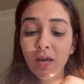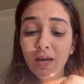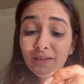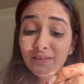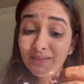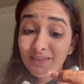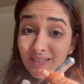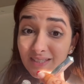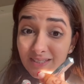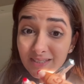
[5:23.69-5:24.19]

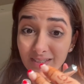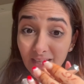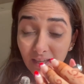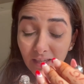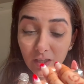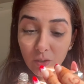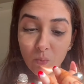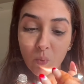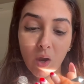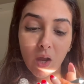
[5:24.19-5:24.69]
This
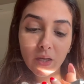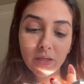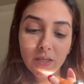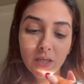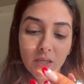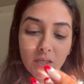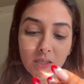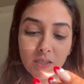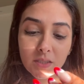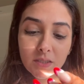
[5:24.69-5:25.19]
second one
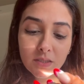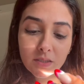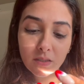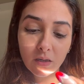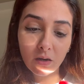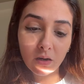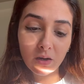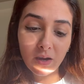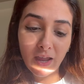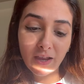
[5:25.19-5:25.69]
is
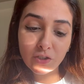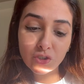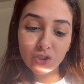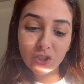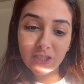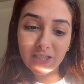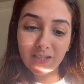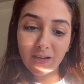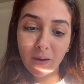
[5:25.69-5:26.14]
actually